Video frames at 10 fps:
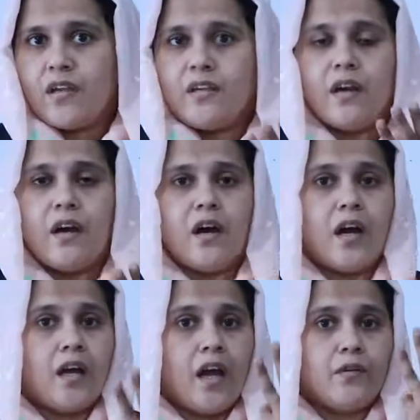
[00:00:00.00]
Yeah,
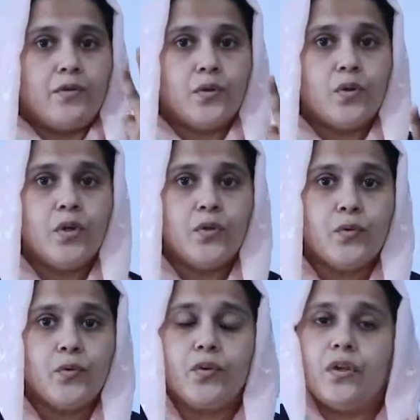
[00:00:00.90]
I have told
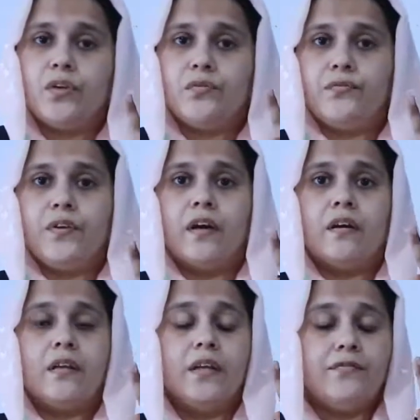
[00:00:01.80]
you if
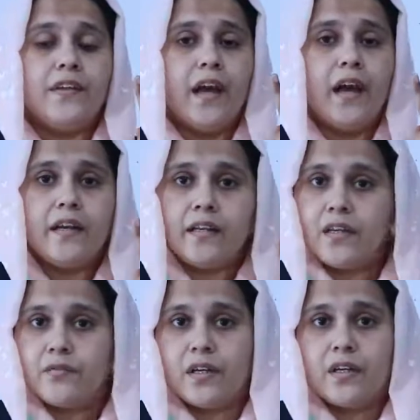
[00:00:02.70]
they had
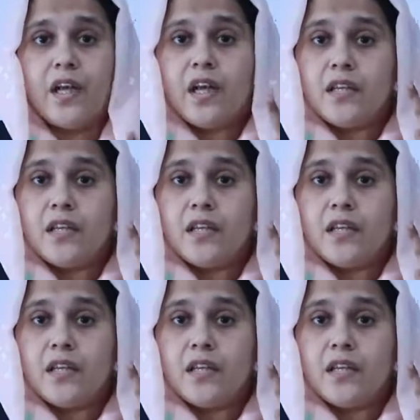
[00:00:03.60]
given